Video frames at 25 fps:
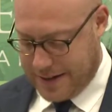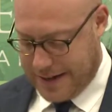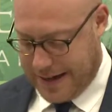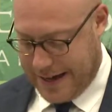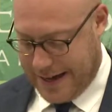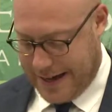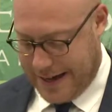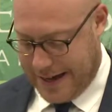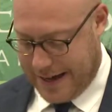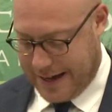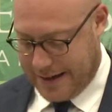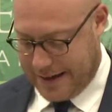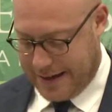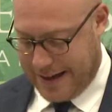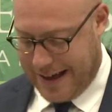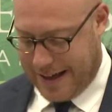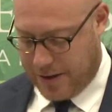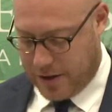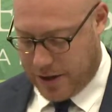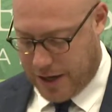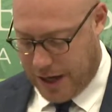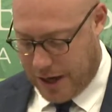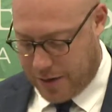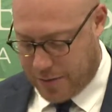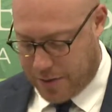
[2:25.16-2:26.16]

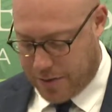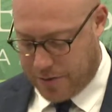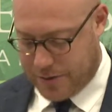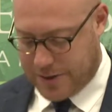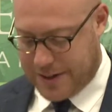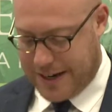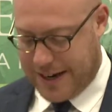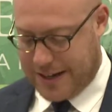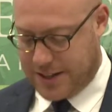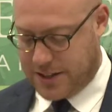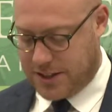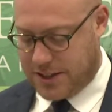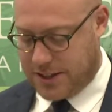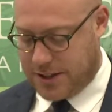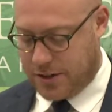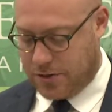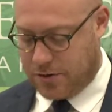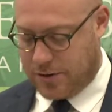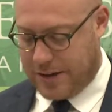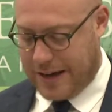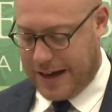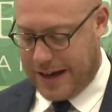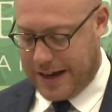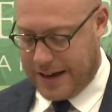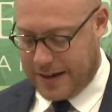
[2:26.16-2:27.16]
Alcoa retained
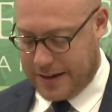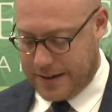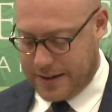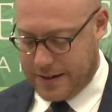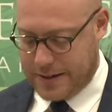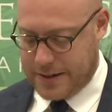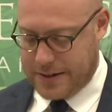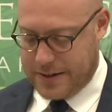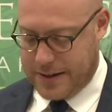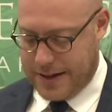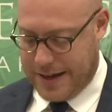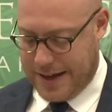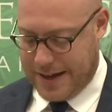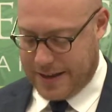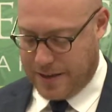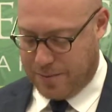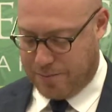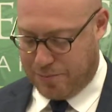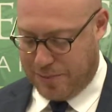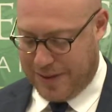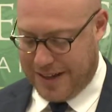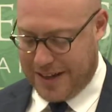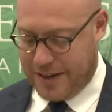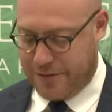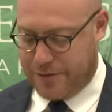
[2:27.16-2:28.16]
Silcar. The
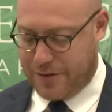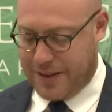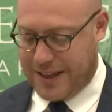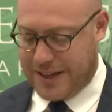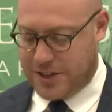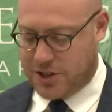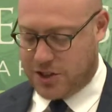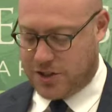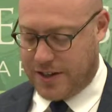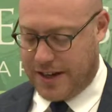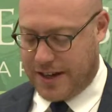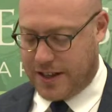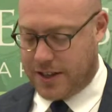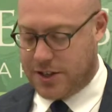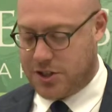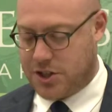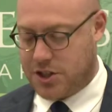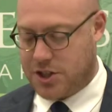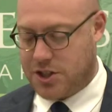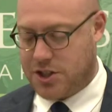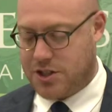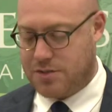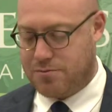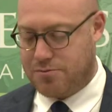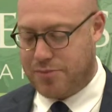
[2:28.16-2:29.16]
plaintiff alleged
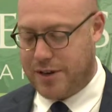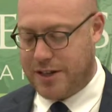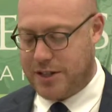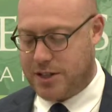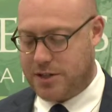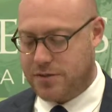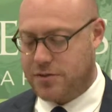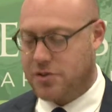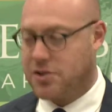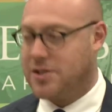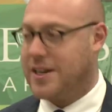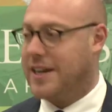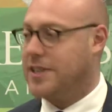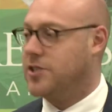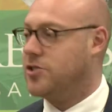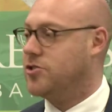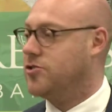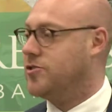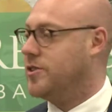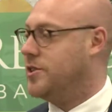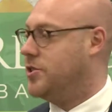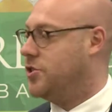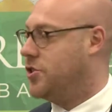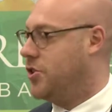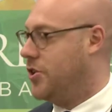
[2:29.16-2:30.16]
negligence and breach of
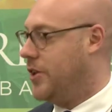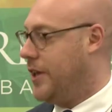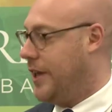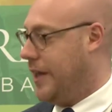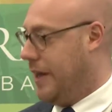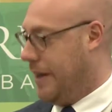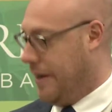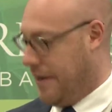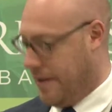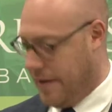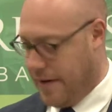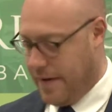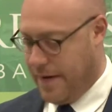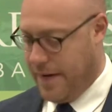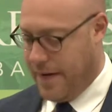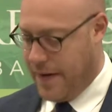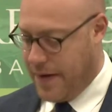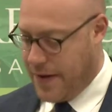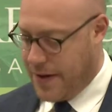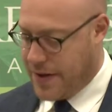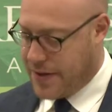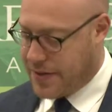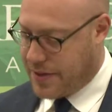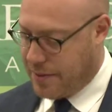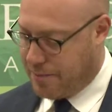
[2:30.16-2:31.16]
statutory duty.
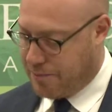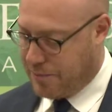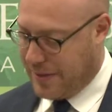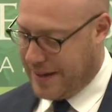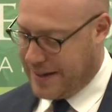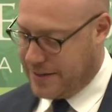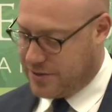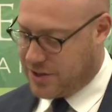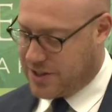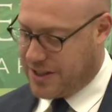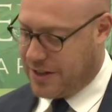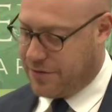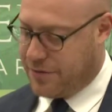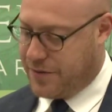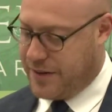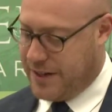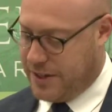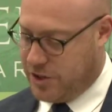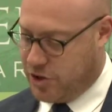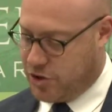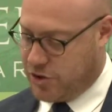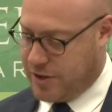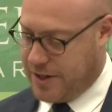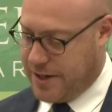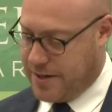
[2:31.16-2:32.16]
The plaintiff suffered
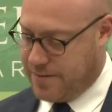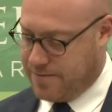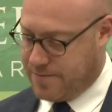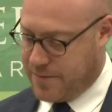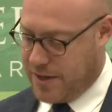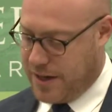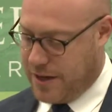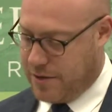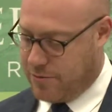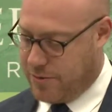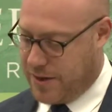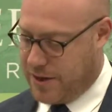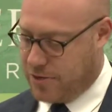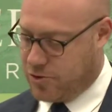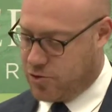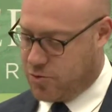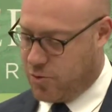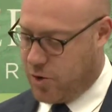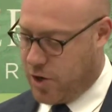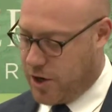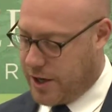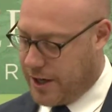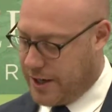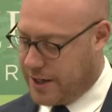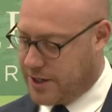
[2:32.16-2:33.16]
injury when he was
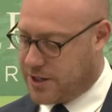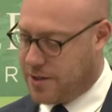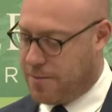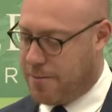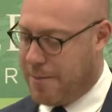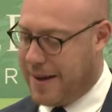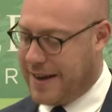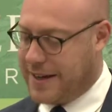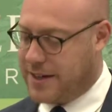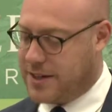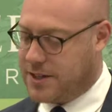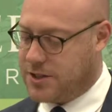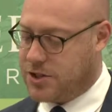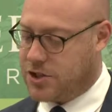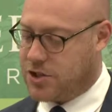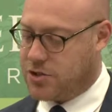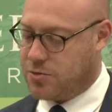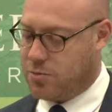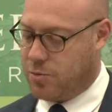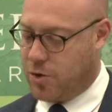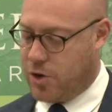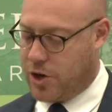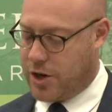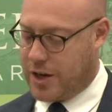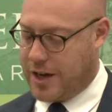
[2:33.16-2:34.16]
working as a maintenance
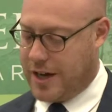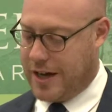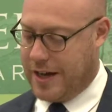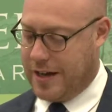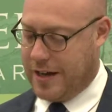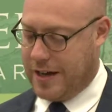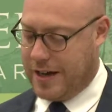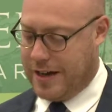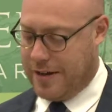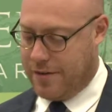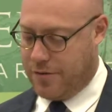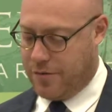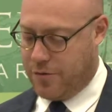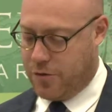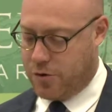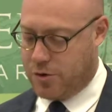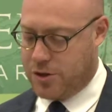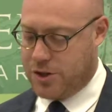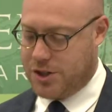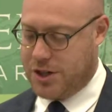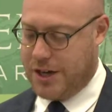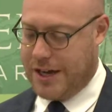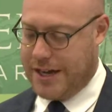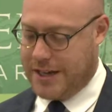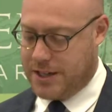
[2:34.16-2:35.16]
worker for
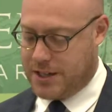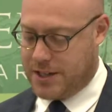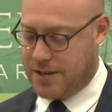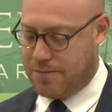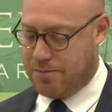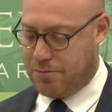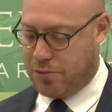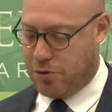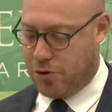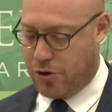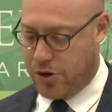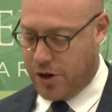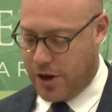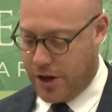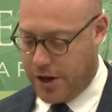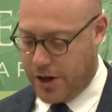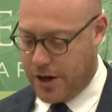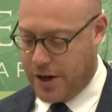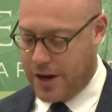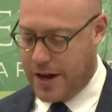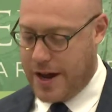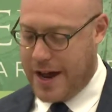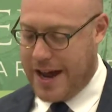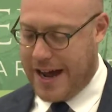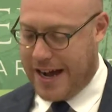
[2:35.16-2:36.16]
his employer.
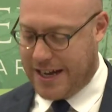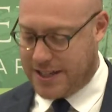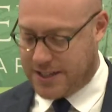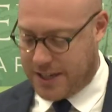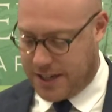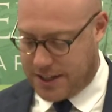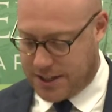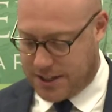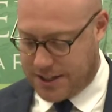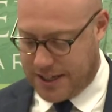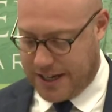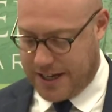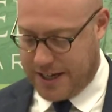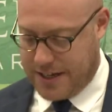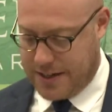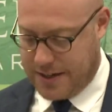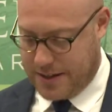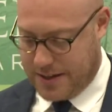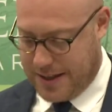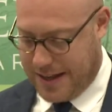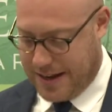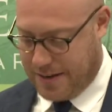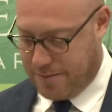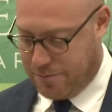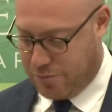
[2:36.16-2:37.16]
As I say,
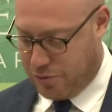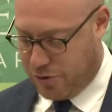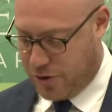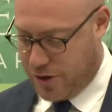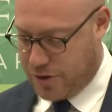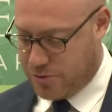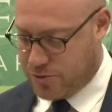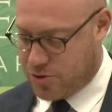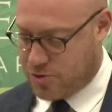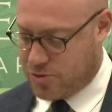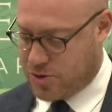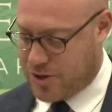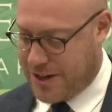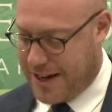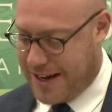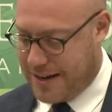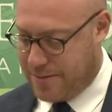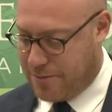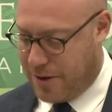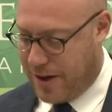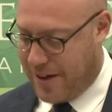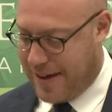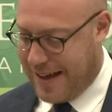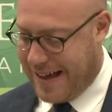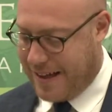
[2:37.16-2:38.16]
that employer was retained
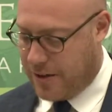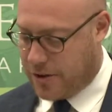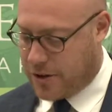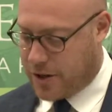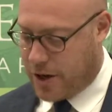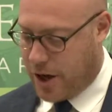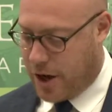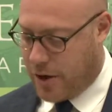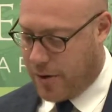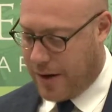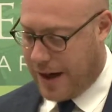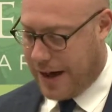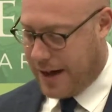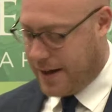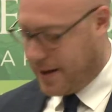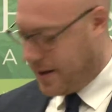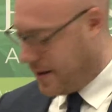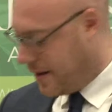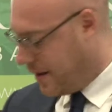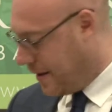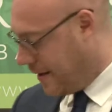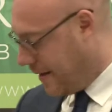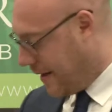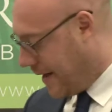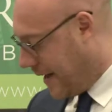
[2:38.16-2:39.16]
by Alcoa.
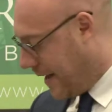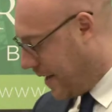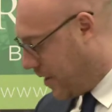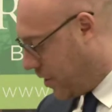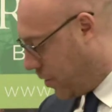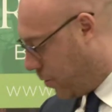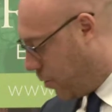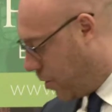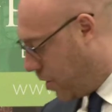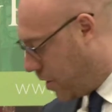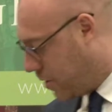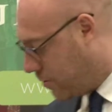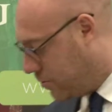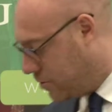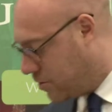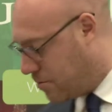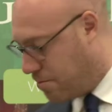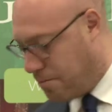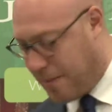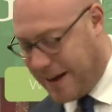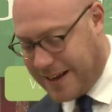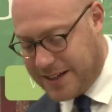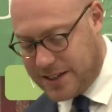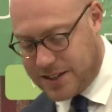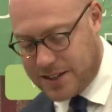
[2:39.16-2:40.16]
The work was
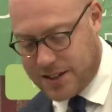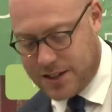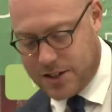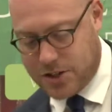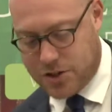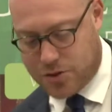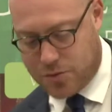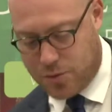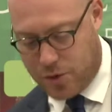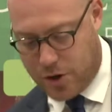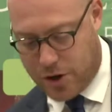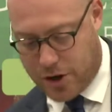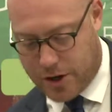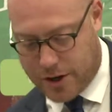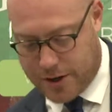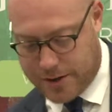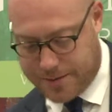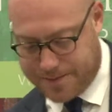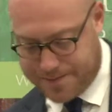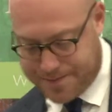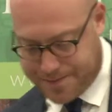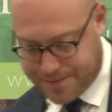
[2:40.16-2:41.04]
maintenance work.